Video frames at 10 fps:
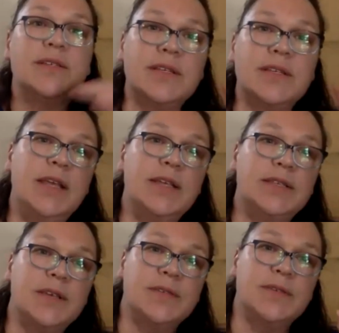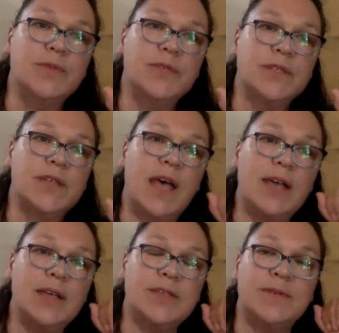So setting yourself some WSUD
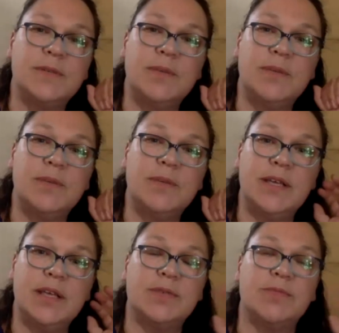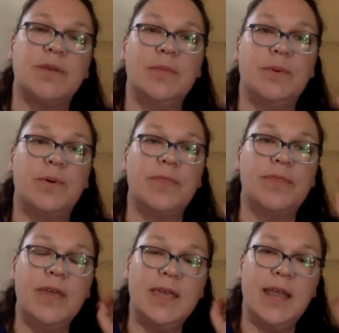targets for turbidity is a really
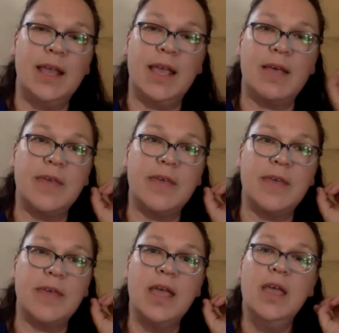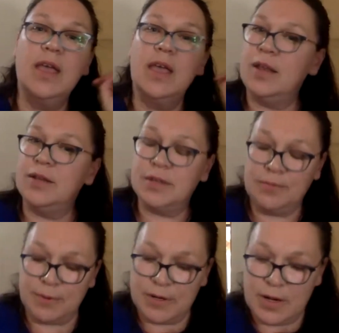important thing, getting out there in
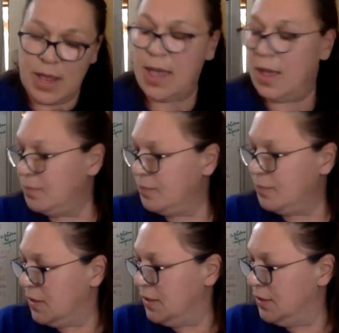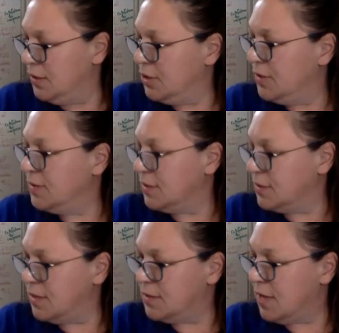different conditions,
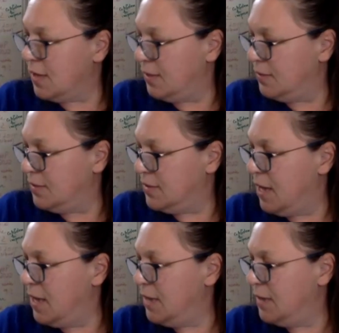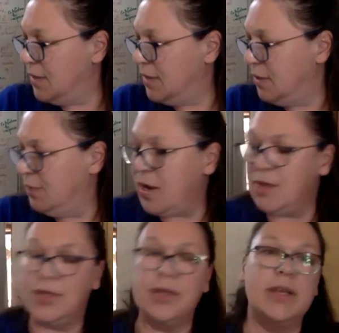because as Kathy was saying, sediment
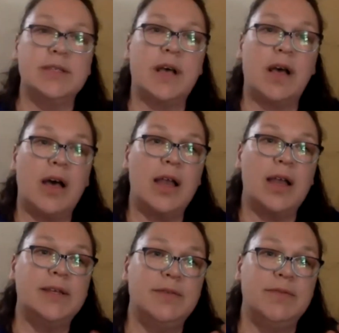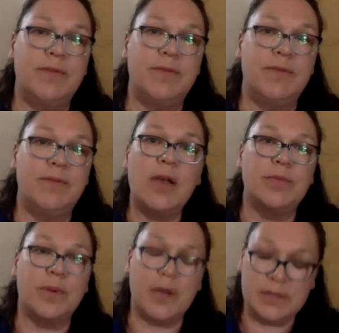liberation is a highly
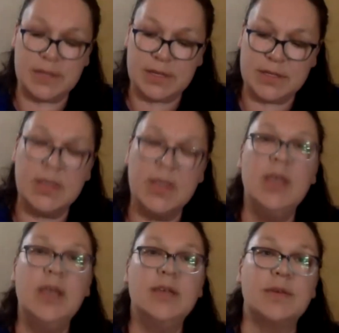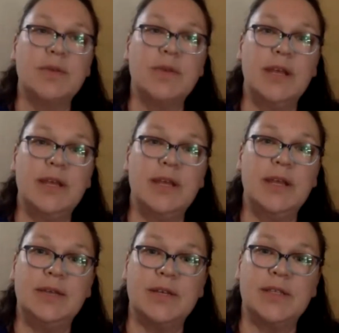variable process. So we really
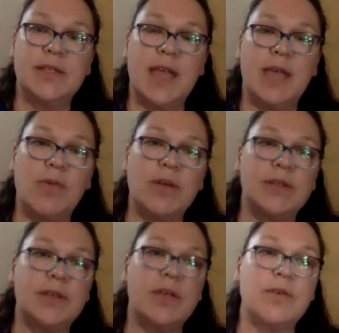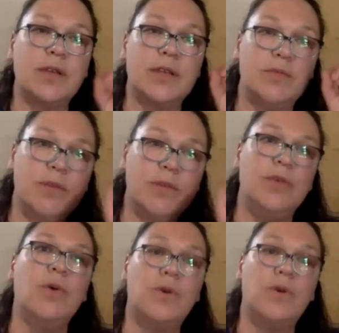need to understand what is going on with
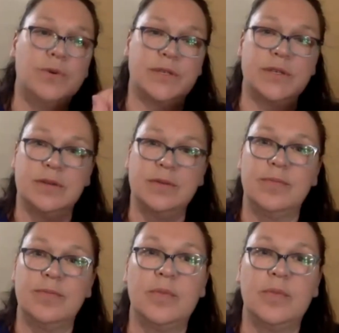your WSUD.